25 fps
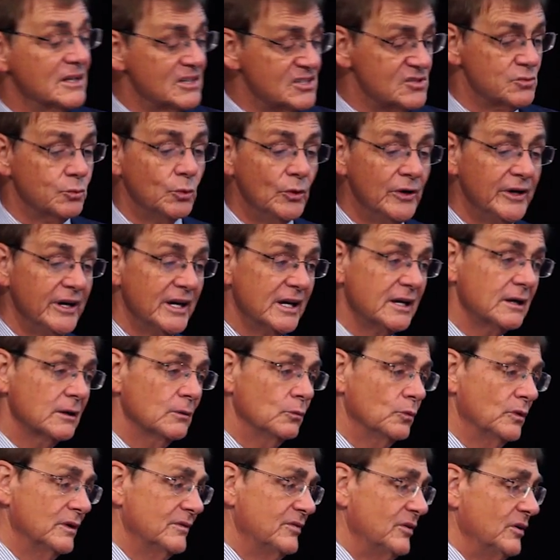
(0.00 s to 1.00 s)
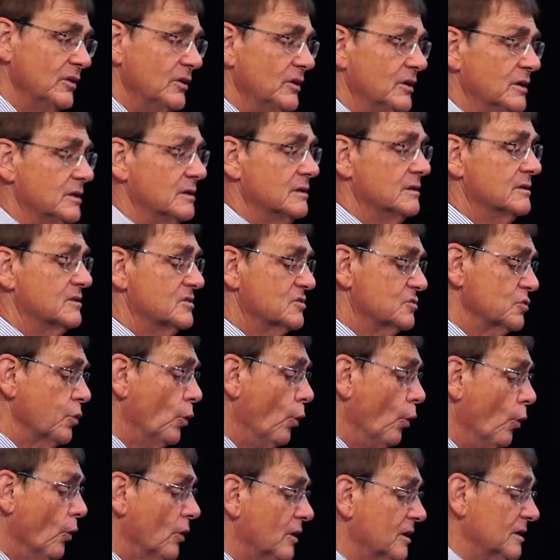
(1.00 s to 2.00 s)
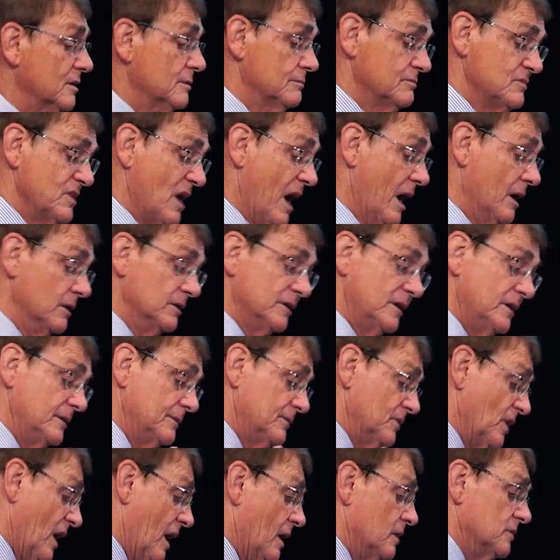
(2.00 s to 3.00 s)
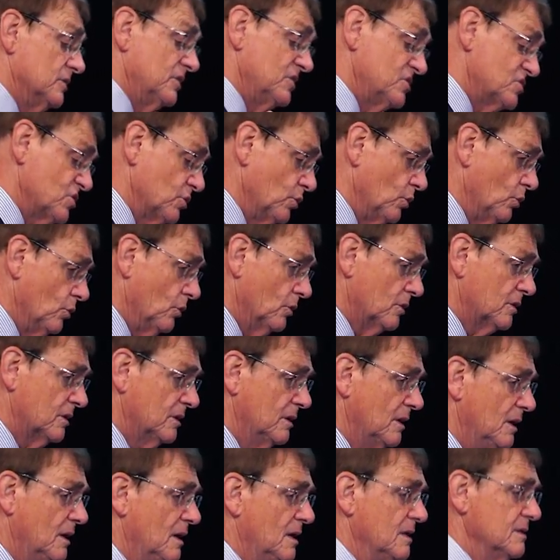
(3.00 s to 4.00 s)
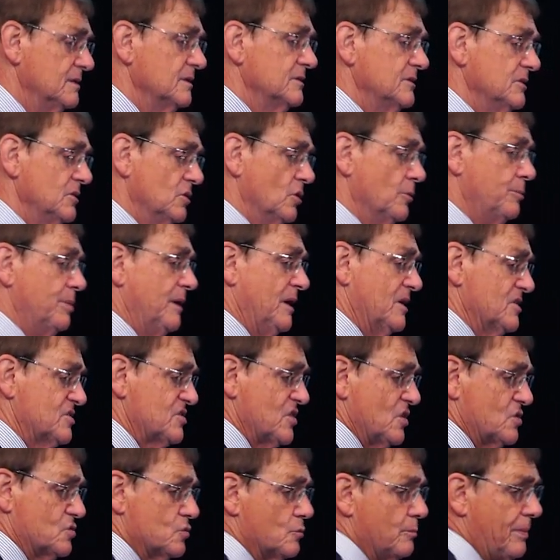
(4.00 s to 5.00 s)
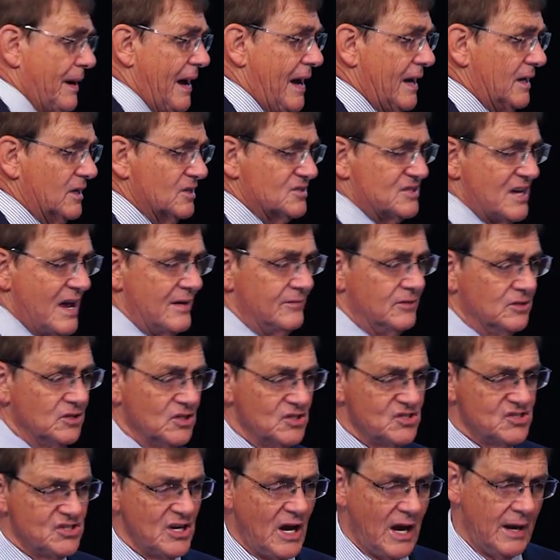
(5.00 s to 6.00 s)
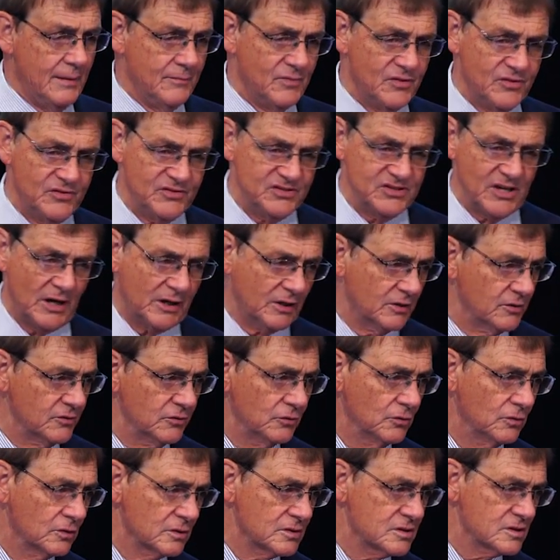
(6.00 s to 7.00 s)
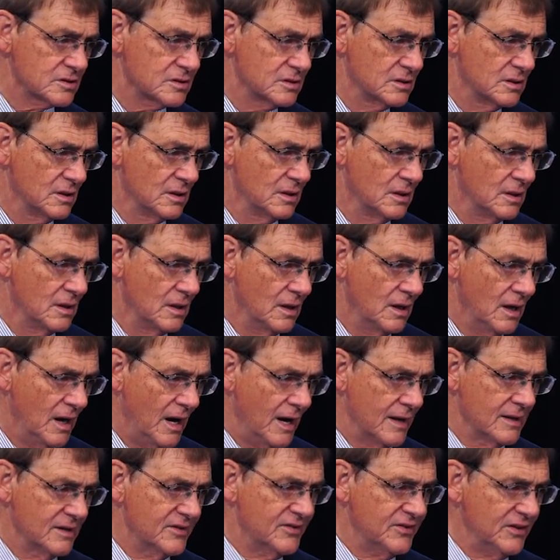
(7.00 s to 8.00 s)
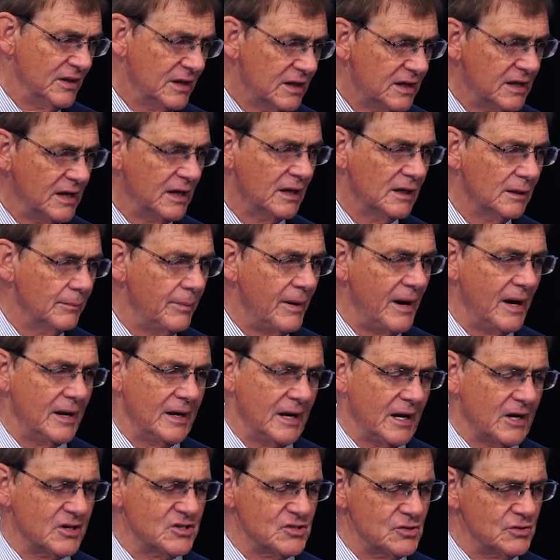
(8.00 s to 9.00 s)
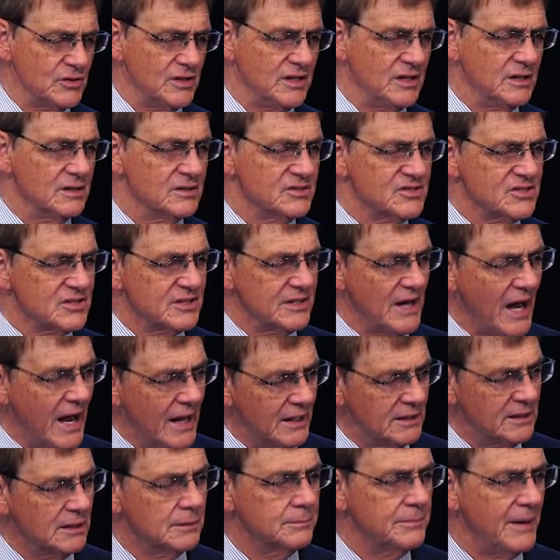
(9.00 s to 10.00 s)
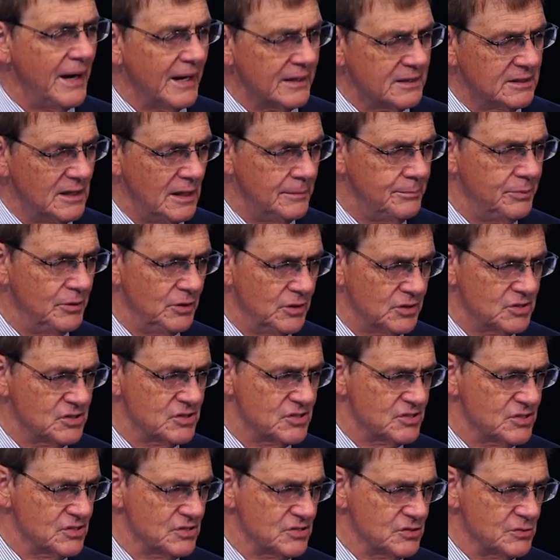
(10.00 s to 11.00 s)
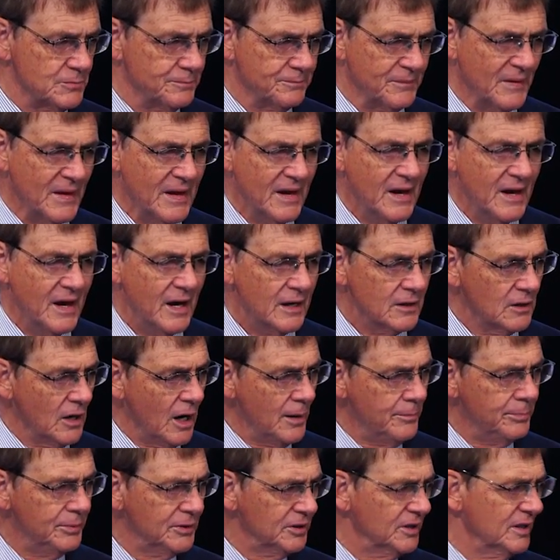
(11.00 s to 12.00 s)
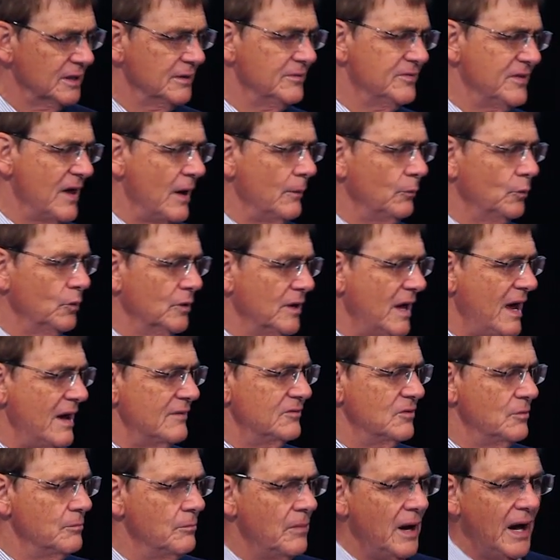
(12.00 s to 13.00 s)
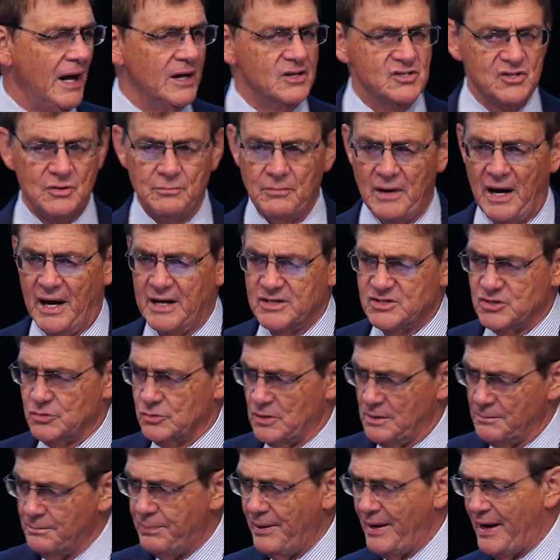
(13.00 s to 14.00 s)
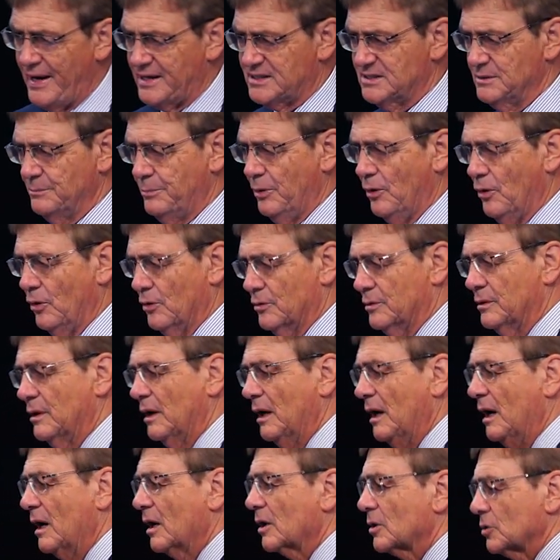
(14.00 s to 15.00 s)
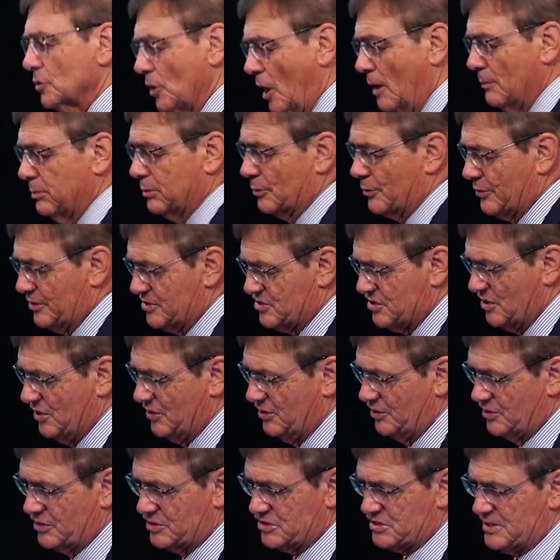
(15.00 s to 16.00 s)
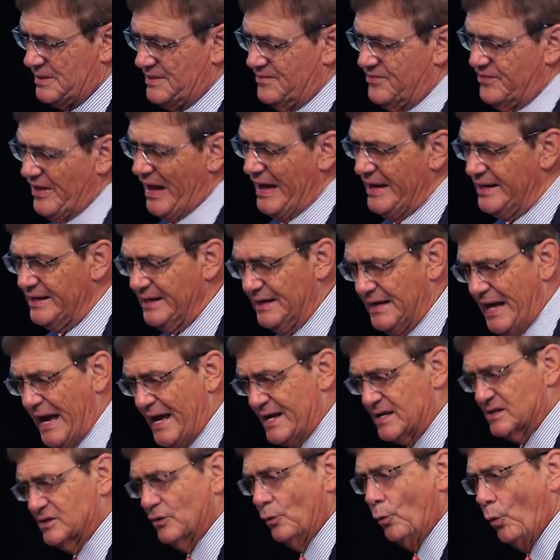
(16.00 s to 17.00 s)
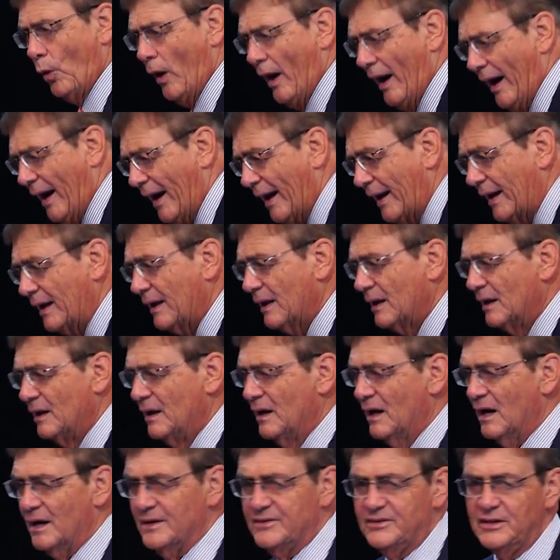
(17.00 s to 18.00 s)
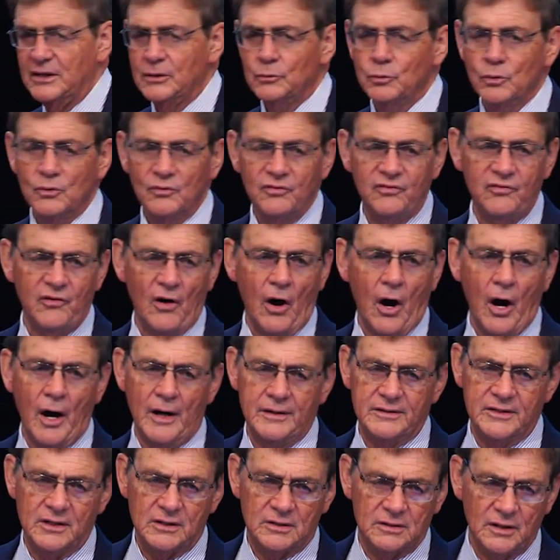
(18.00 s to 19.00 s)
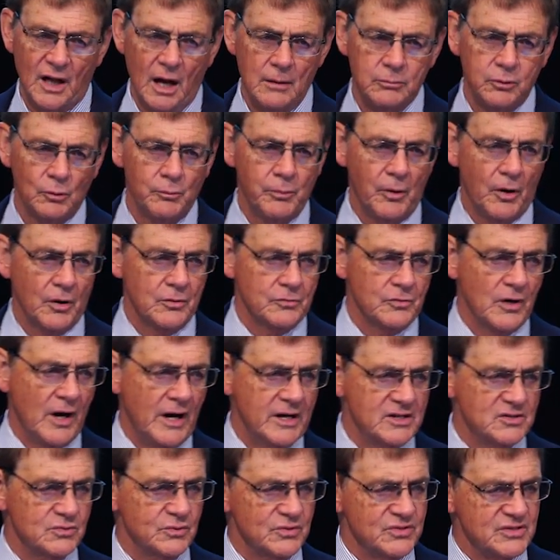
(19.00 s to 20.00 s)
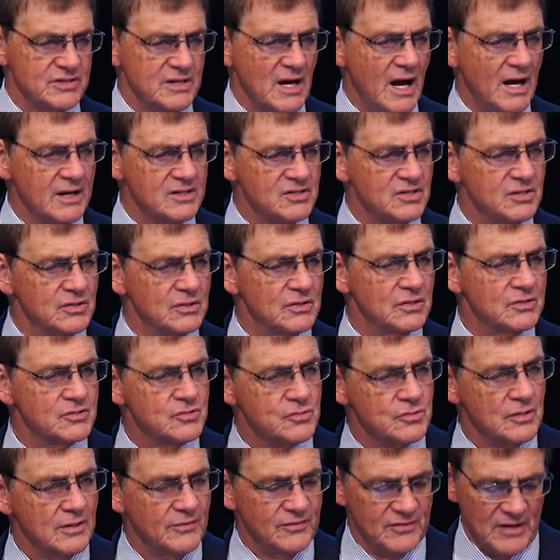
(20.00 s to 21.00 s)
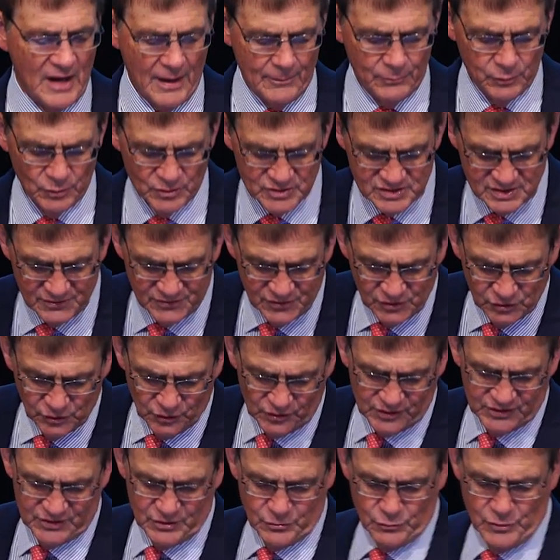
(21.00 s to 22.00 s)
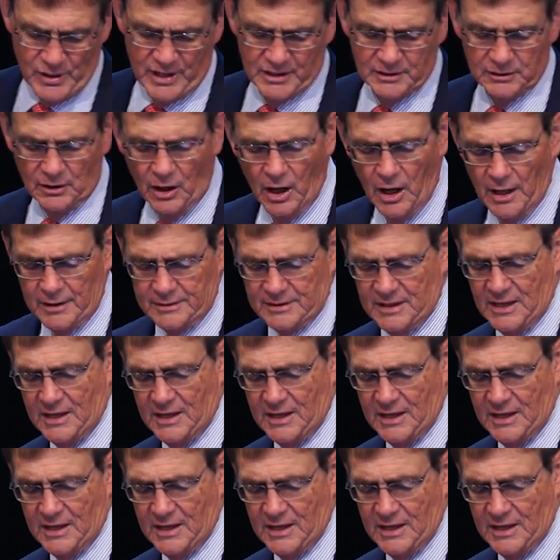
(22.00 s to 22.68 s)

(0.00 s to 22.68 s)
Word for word: this week we've heard talk, only, only talk, that the European Central Bank is having the same second thoughts and thinking about actually scaling back their purchases. And I believe that would have a major, major impact upon global returns. If they get out of the way I think we'll find that global bond rates will start to drift upwards. If you look at the red line